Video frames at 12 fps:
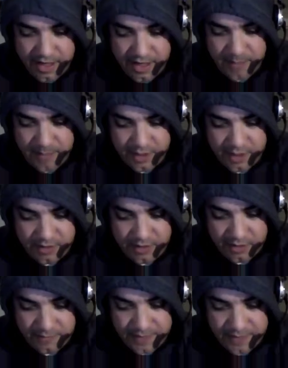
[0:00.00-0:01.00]
I'm
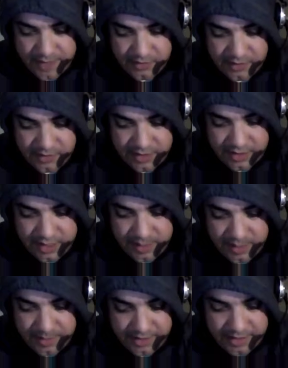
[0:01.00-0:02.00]
critical of fighters and and
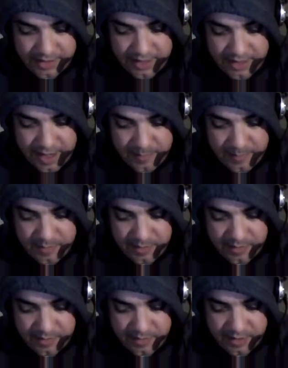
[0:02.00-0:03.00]
I'm not that happy
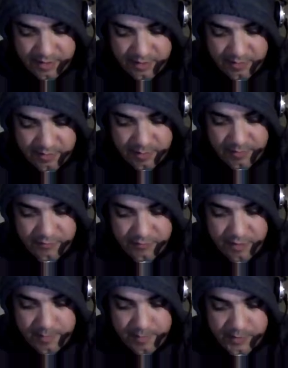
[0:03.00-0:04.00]
with you know her
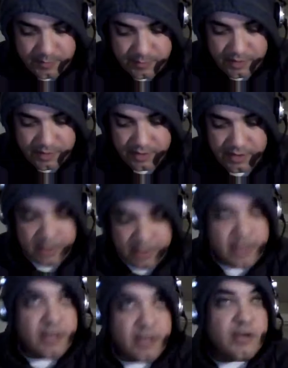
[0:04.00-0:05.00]
performance, but
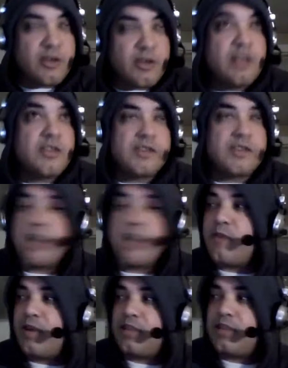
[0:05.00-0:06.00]
you know you could just
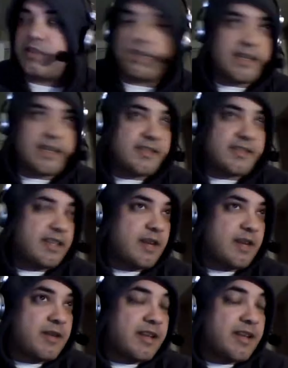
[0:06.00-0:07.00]
not watch it. Like I said, I
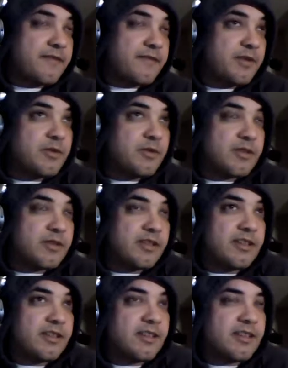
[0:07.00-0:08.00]
went and got food.
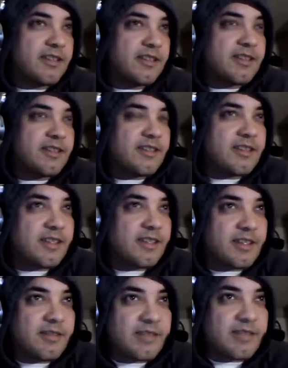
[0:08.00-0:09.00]
You
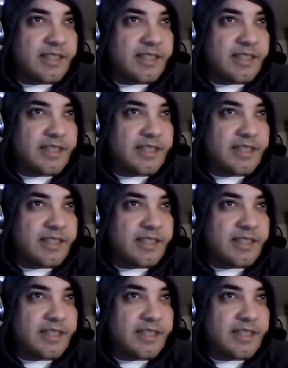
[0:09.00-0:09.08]
know, yeah,